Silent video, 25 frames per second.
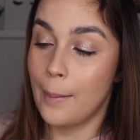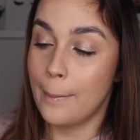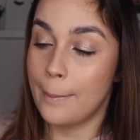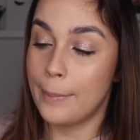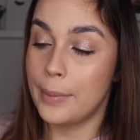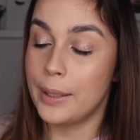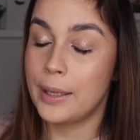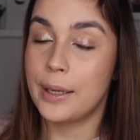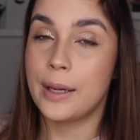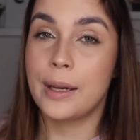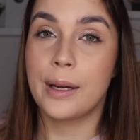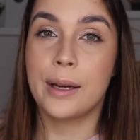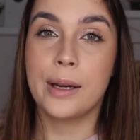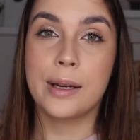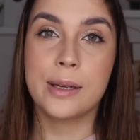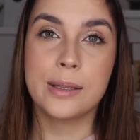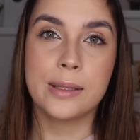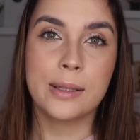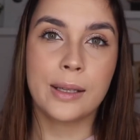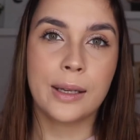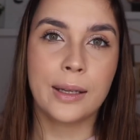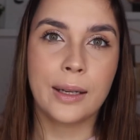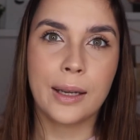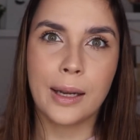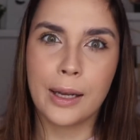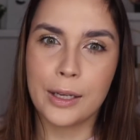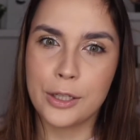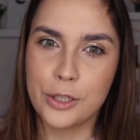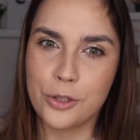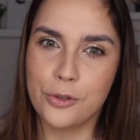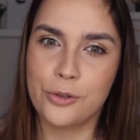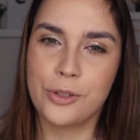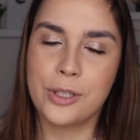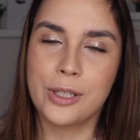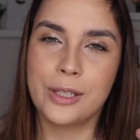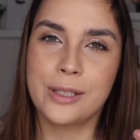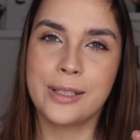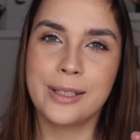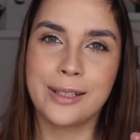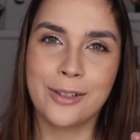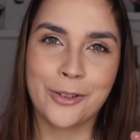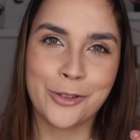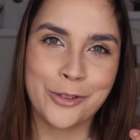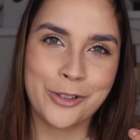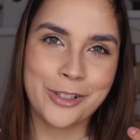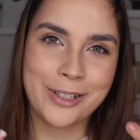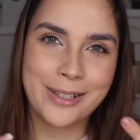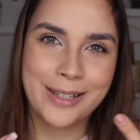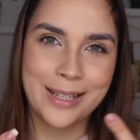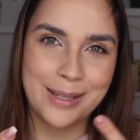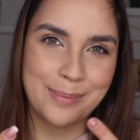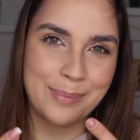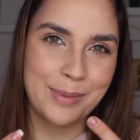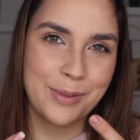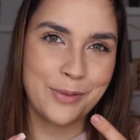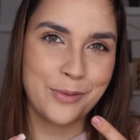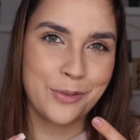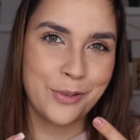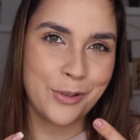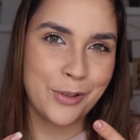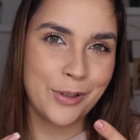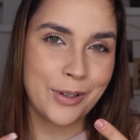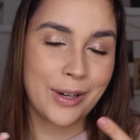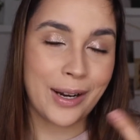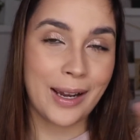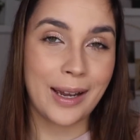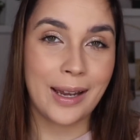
because like I used it on the night before